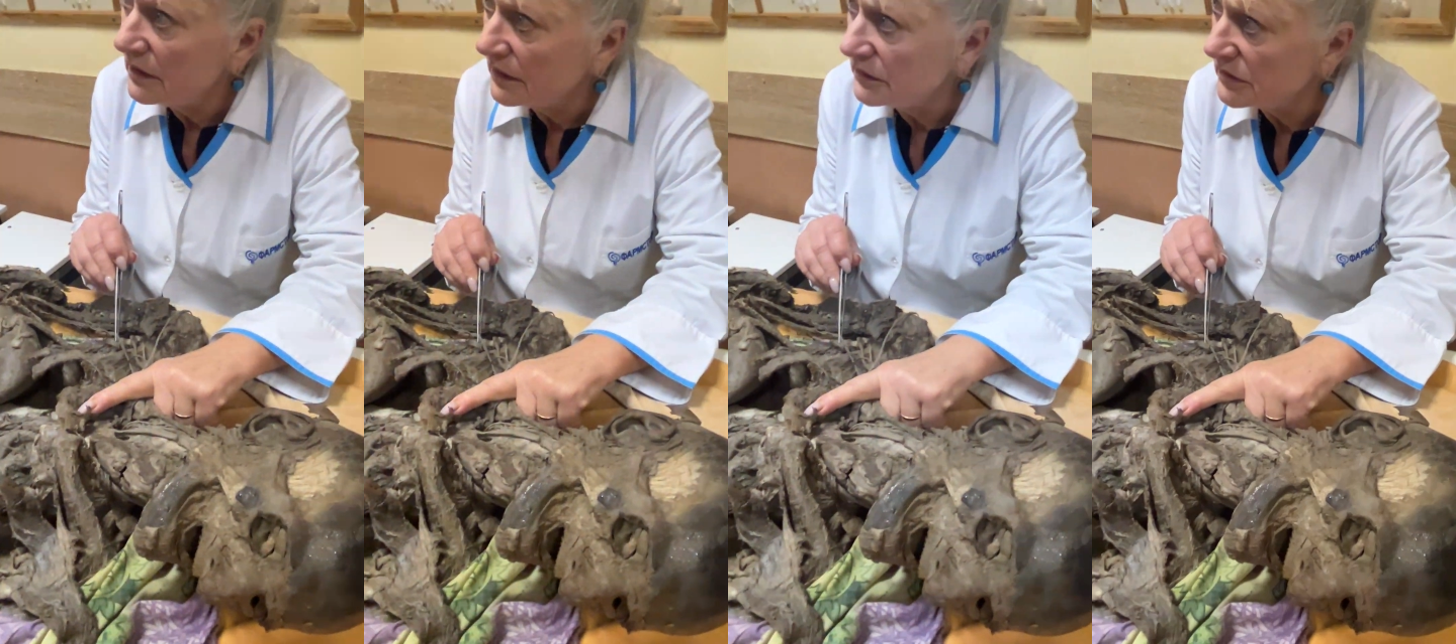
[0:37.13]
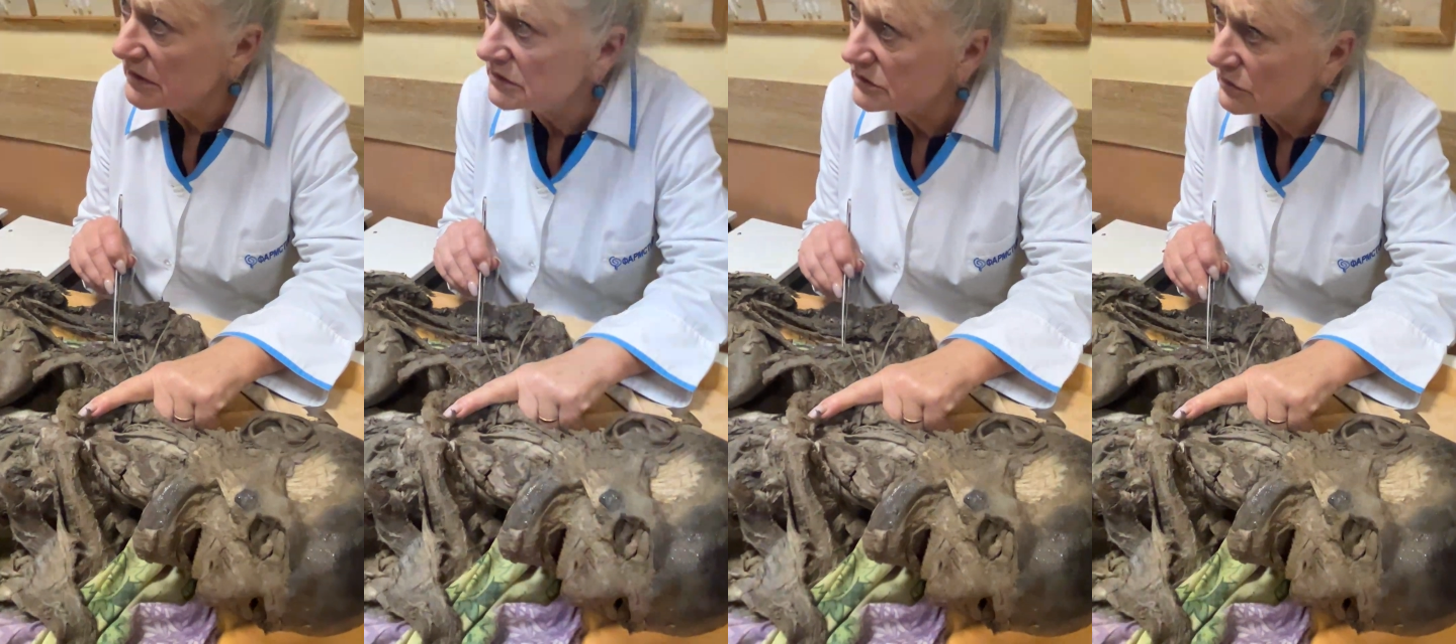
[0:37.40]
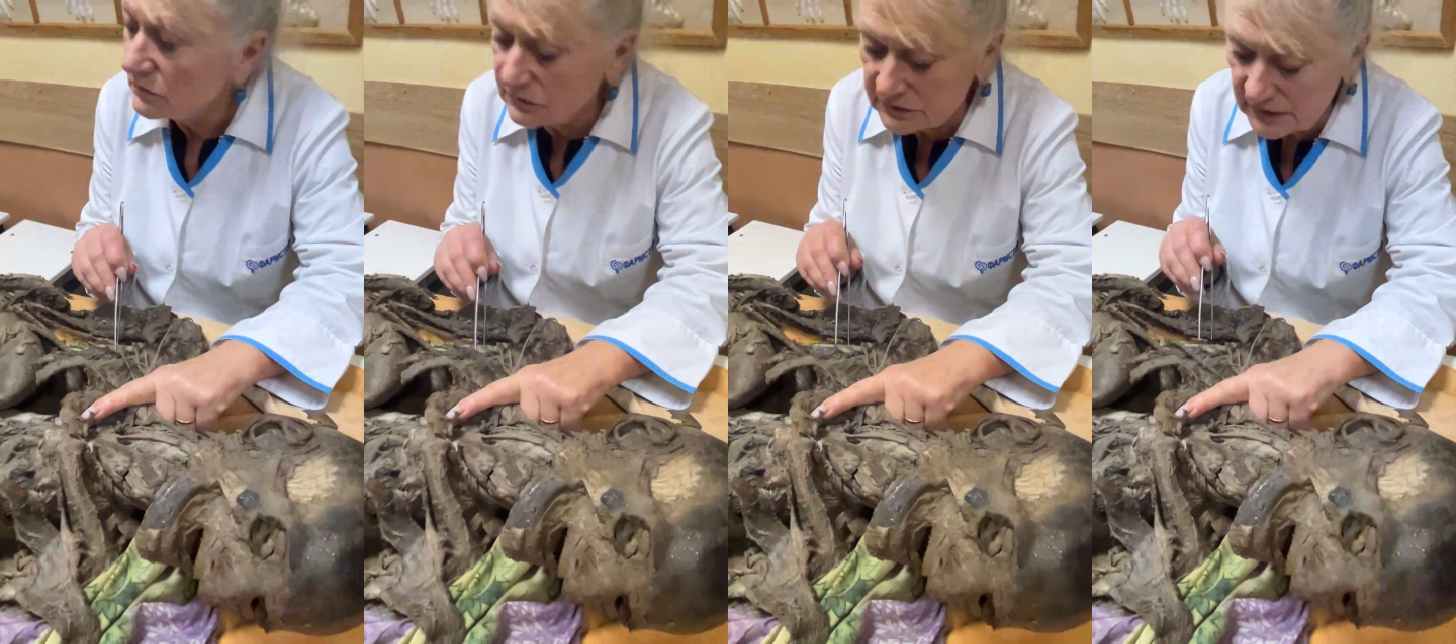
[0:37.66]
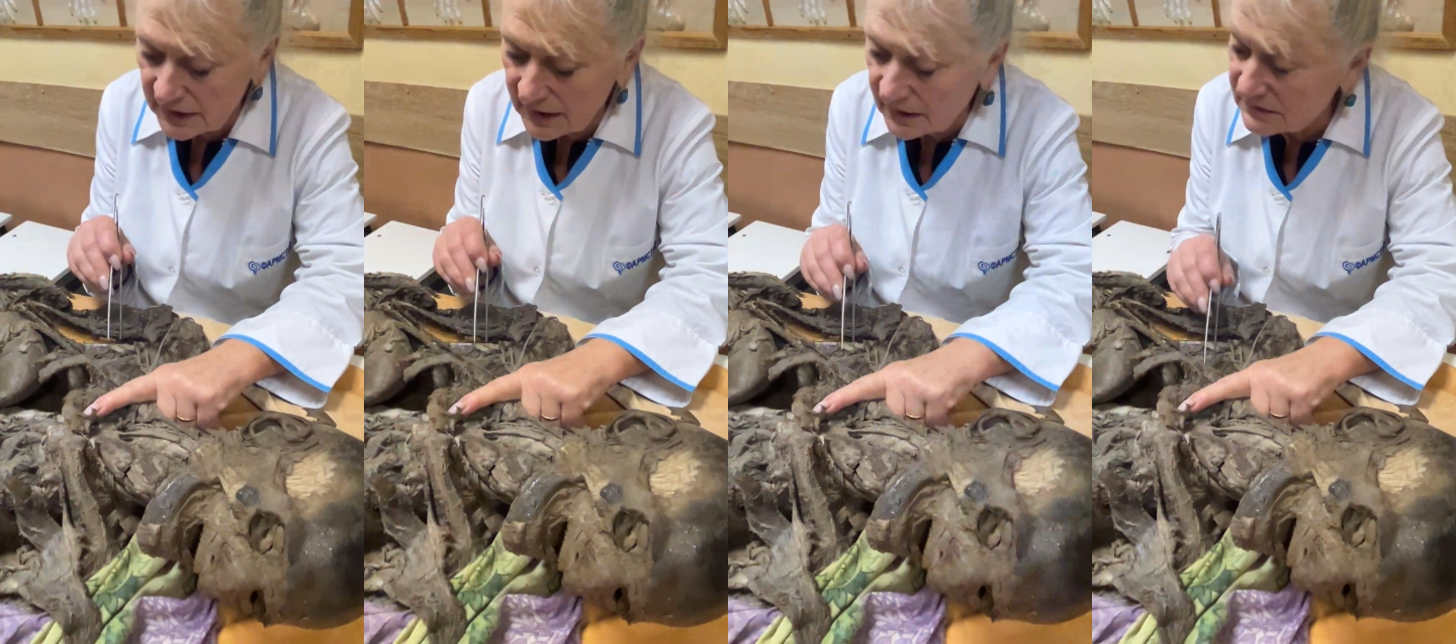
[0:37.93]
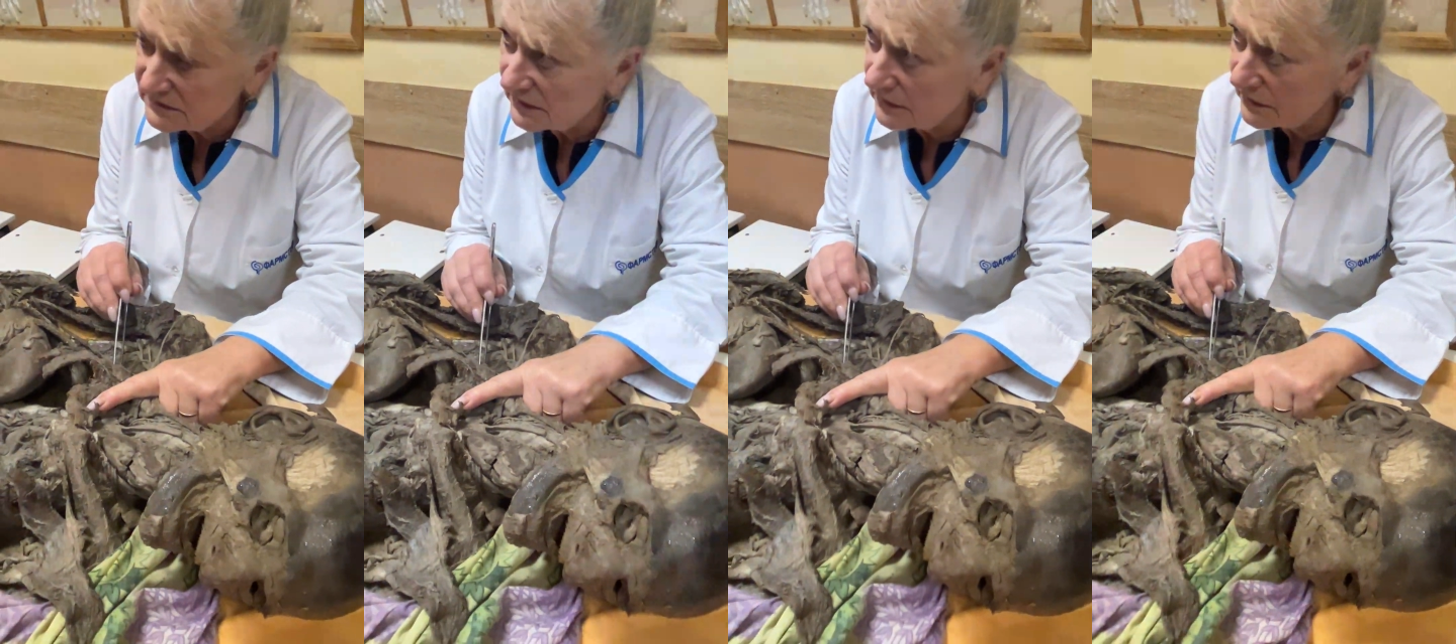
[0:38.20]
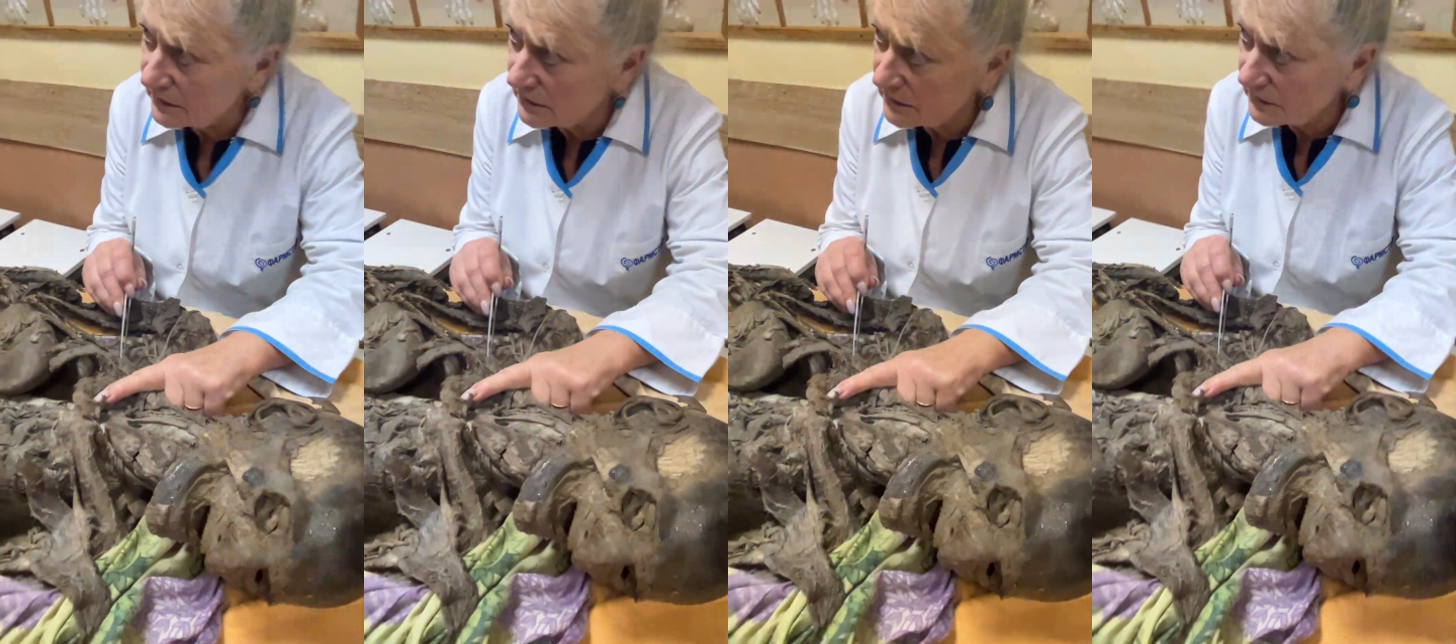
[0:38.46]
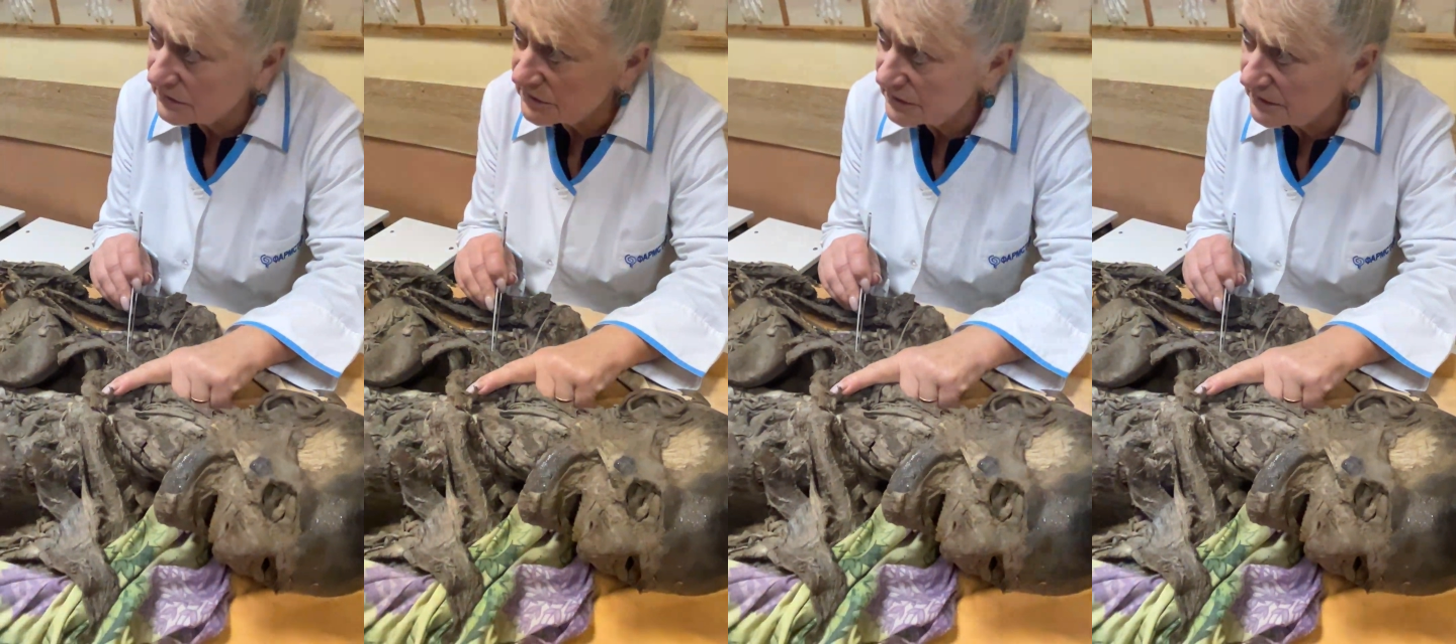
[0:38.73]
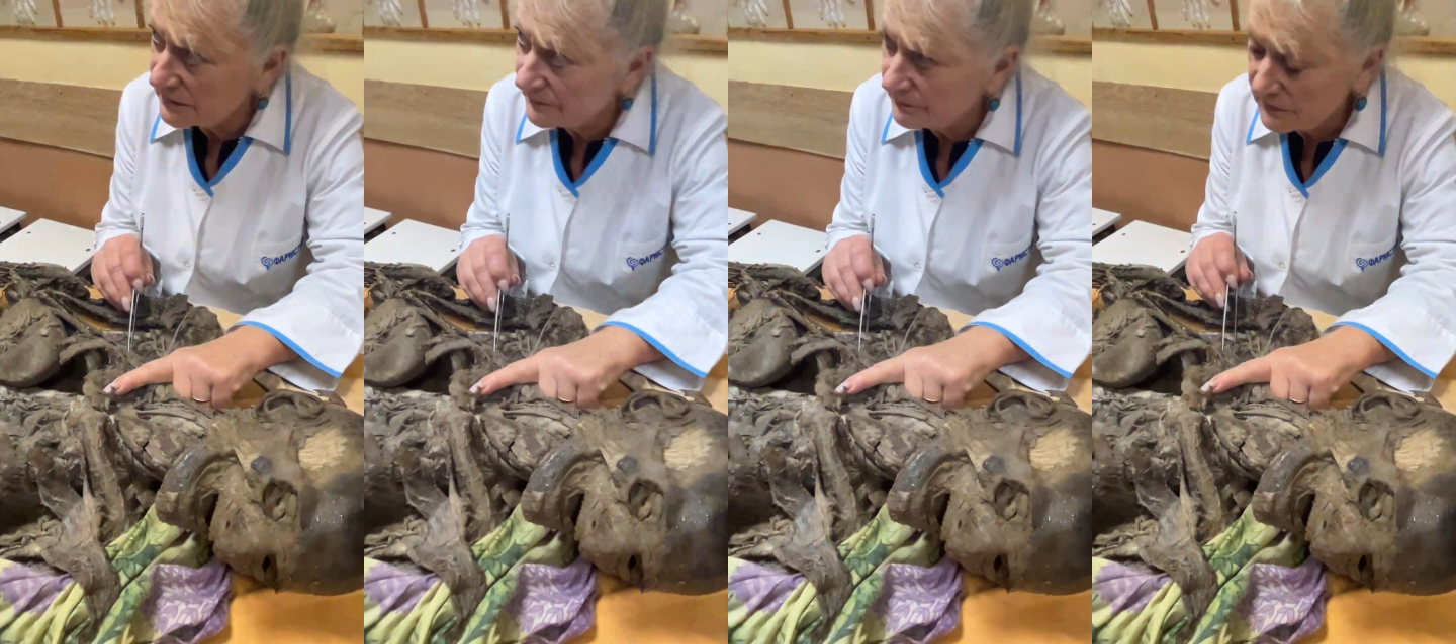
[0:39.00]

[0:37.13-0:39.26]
artery is called axillary artery.